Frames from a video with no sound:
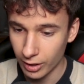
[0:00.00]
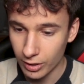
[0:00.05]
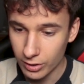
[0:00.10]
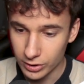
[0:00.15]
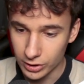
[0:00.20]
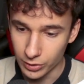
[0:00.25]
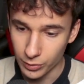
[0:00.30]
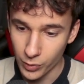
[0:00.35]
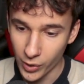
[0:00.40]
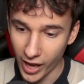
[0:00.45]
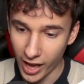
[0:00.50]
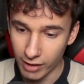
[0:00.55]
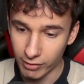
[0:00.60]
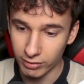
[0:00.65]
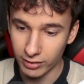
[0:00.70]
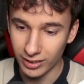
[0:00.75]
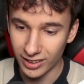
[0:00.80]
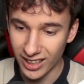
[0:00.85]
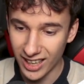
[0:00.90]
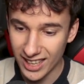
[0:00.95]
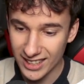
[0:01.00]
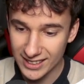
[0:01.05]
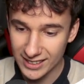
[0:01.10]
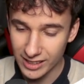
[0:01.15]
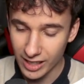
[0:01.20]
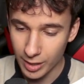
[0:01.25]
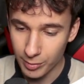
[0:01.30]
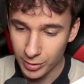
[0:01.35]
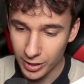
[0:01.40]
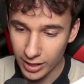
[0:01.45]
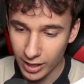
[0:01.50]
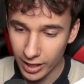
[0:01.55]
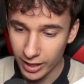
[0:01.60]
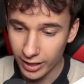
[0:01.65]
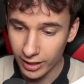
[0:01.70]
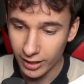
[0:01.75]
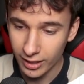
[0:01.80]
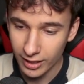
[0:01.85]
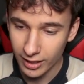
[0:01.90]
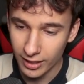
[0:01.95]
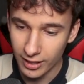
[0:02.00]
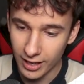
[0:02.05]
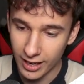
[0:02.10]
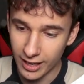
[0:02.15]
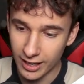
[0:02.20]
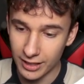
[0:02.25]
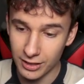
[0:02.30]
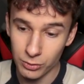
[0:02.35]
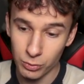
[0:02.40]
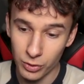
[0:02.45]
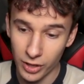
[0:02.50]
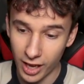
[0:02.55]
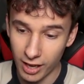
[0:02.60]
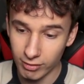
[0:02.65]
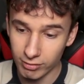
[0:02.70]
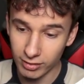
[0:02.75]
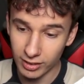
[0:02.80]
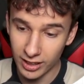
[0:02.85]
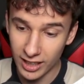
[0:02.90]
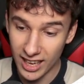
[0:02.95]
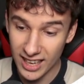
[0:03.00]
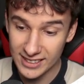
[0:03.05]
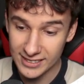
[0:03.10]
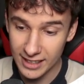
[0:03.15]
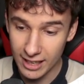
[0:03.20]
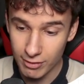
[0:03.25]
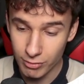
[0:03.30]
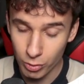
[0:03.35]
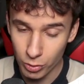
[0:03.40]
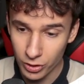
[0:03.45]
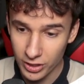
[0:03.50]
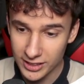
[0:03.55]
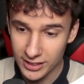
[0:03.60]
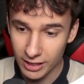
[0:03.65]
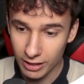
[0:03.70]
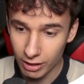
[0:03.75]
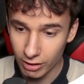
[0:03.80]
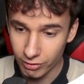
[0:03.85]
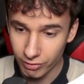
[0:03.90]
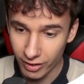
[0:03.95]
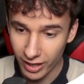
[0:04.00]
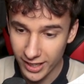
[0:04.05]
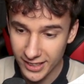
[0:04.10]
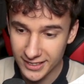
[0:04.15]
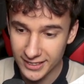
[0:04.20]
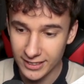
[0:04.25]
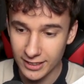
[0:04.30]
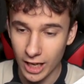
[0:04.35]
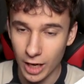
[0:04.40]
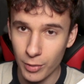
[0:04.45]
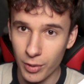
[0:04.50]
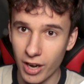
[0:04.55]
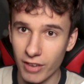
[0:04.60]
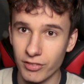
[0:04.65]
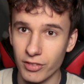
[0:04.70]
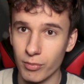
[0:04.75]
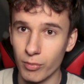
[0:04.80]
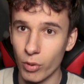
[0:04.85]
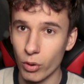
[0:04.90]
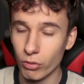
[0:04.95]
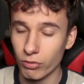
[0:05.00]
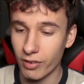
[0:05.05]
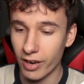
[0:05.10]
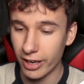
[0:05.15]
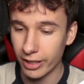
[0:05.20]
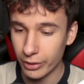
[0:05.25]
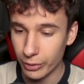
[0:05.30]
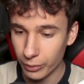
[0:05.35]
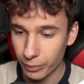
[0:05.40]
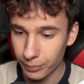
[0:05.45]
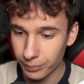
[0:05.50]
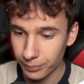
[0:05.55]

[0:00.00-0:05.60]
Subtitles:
So we have less time delay and we have less effort and sacrifice, then we have the more value.